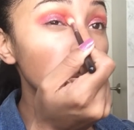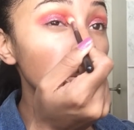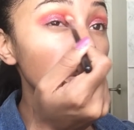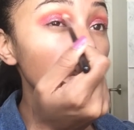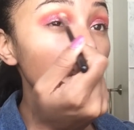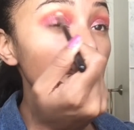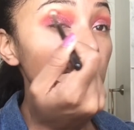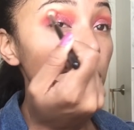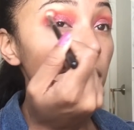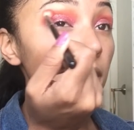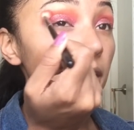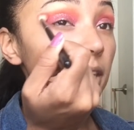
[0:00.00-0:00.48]

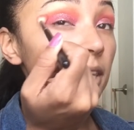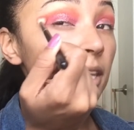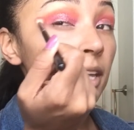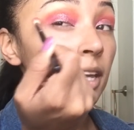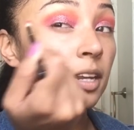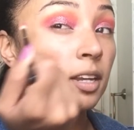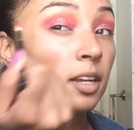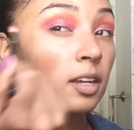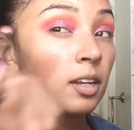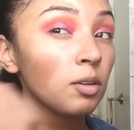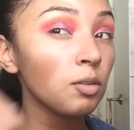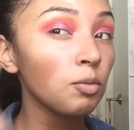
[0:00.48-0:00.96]
and blend
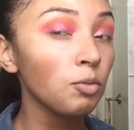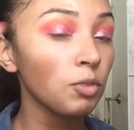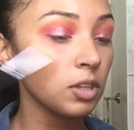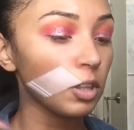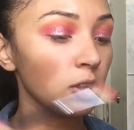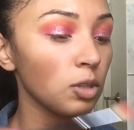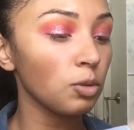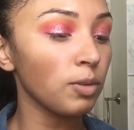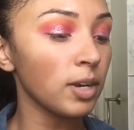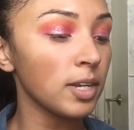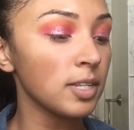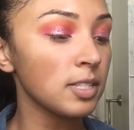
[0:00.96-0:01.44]
that in with
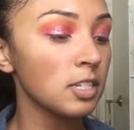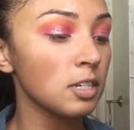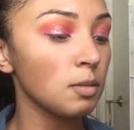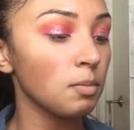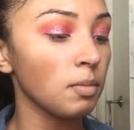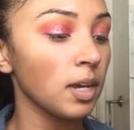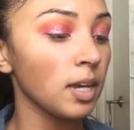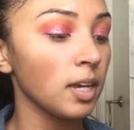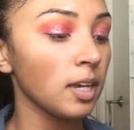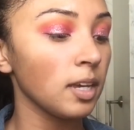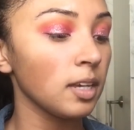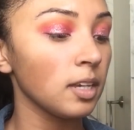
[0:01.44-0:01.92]
the rest
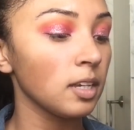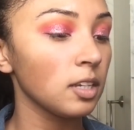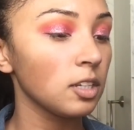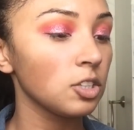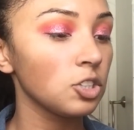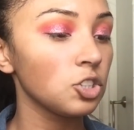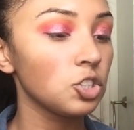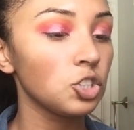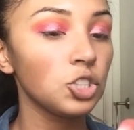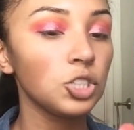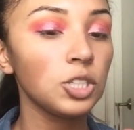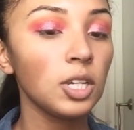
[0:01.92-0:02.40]
of my
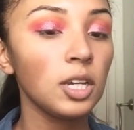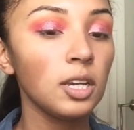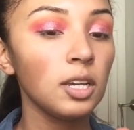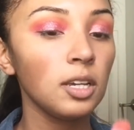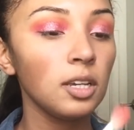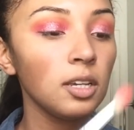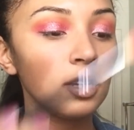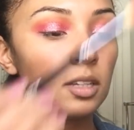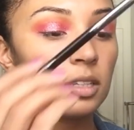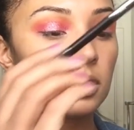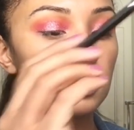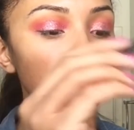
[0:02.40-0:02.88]

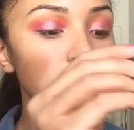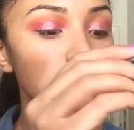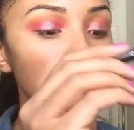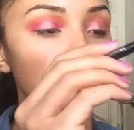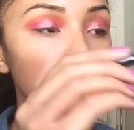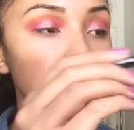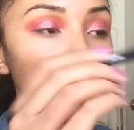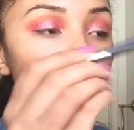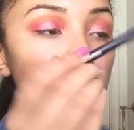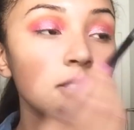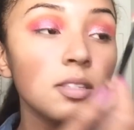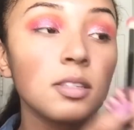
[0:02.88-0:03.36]

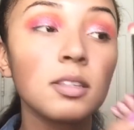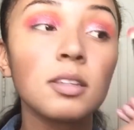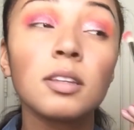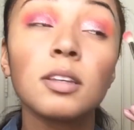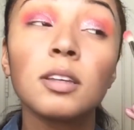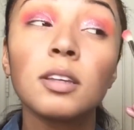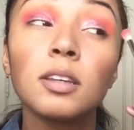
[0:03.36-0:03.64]
shades.